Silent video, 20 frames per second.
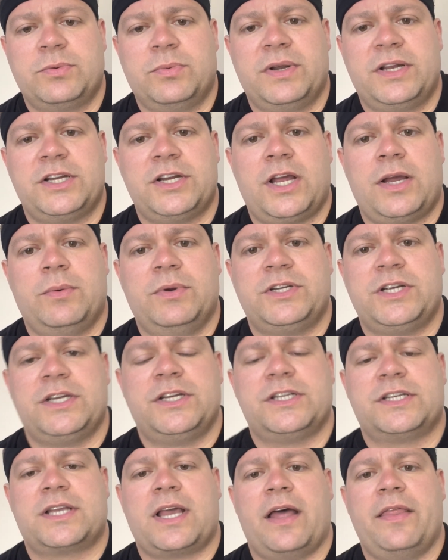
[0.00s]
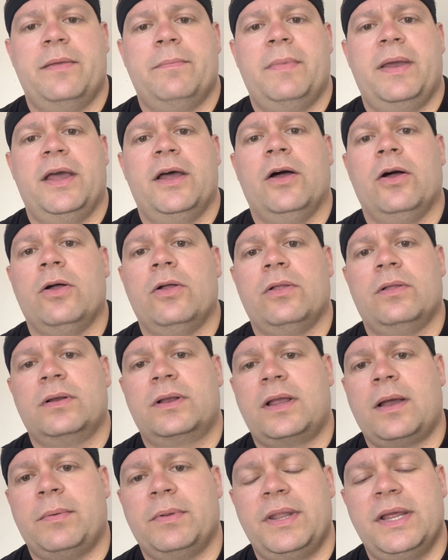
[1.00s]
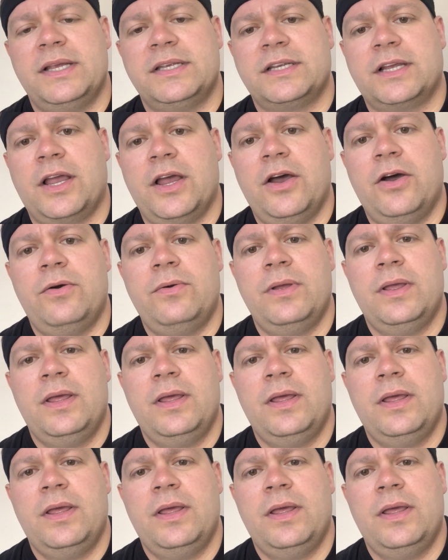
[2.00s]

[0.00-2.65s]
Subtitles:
which I just got in the mail a couple days ago.